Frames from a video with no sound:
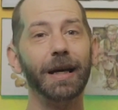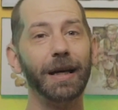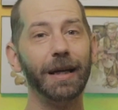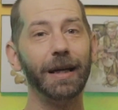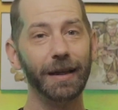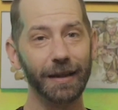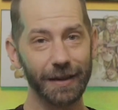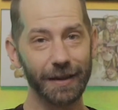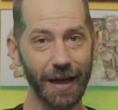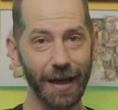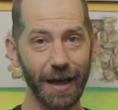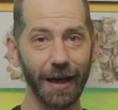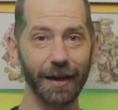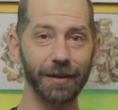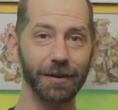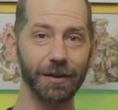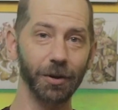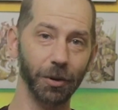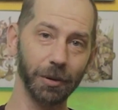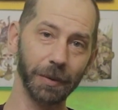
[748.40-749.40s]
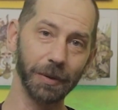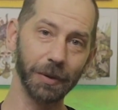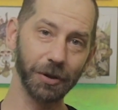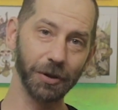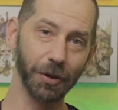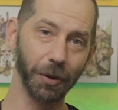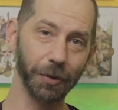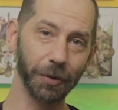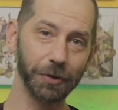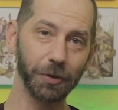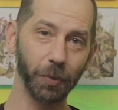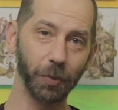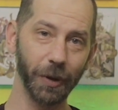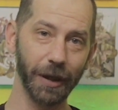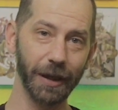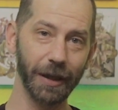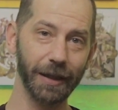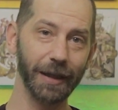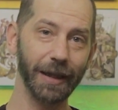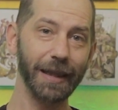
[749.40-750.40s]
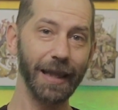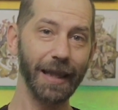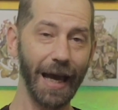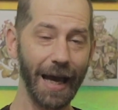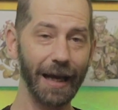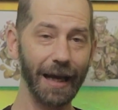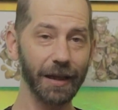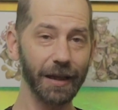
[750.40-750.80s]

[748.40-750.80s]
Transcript: death only results when that